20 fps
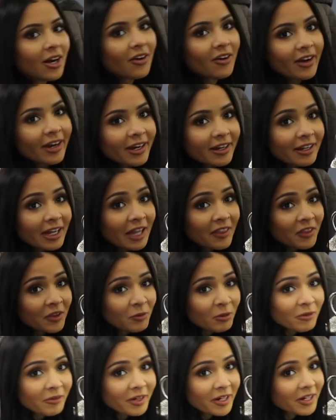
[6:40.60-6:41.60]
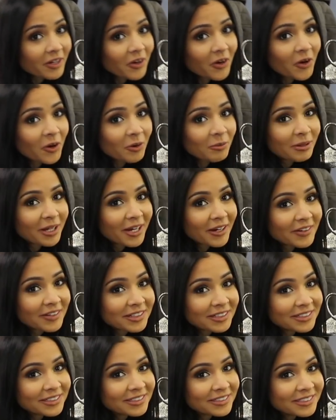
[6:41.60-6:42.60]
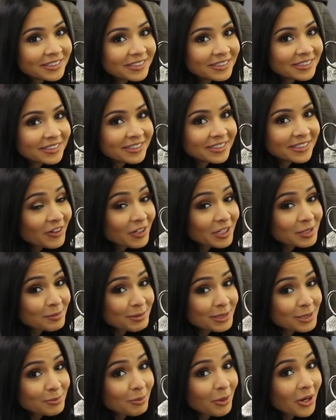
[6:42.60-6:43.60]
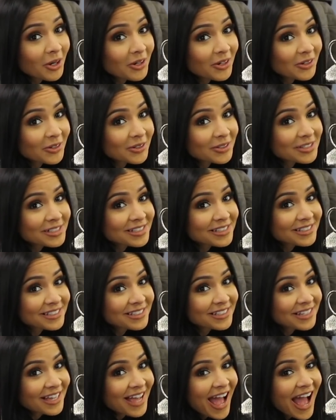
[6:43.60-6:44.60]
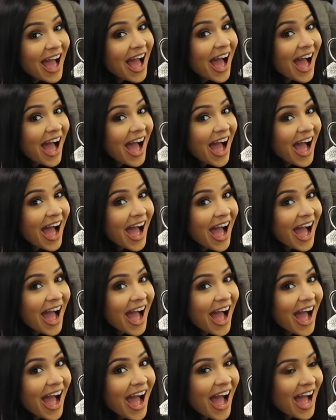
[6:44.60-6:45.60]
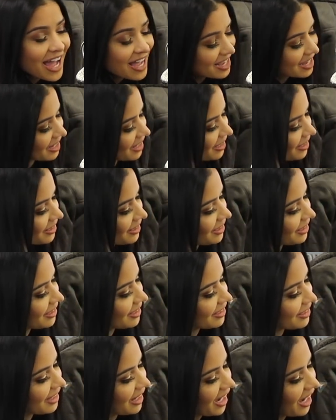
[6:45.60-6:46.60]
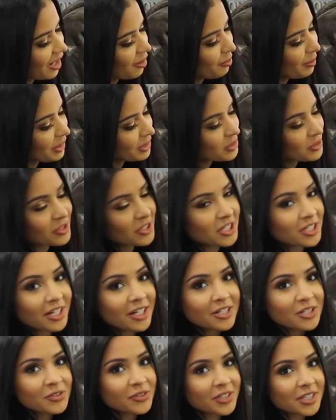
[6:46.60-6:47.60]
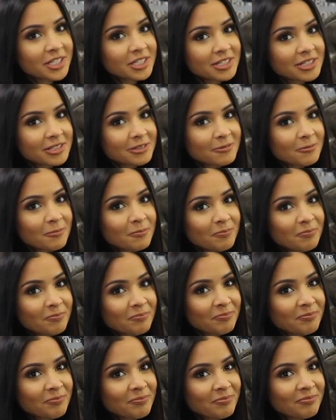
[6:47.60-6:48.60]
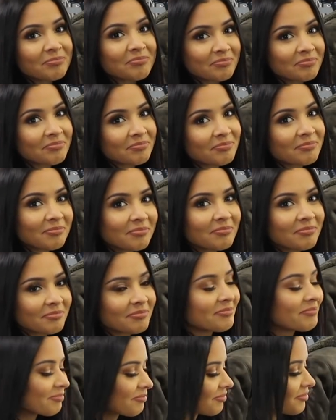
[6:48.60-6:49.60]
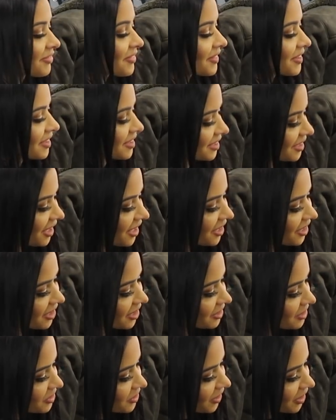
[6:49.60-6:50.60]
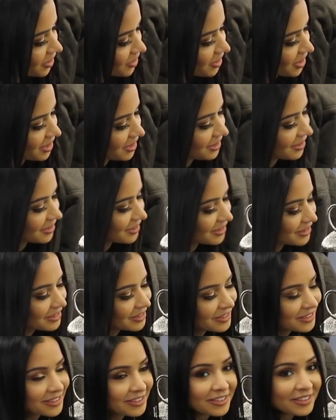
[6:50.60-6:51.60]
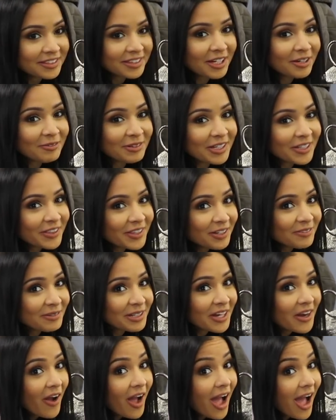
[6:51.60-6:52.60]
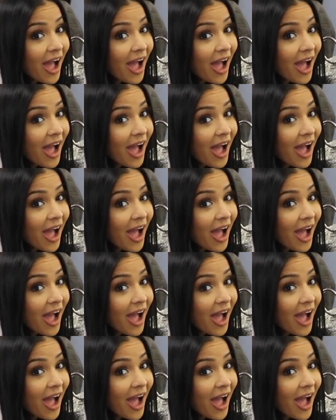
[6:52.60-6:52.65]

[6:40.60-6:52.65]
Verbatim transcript: All right, I think we're ready to go home now. Christmas ball goes. How much will you pay for that? I'll pay $200 for this. $200? I could get 200 Thumbnail, thumbnail.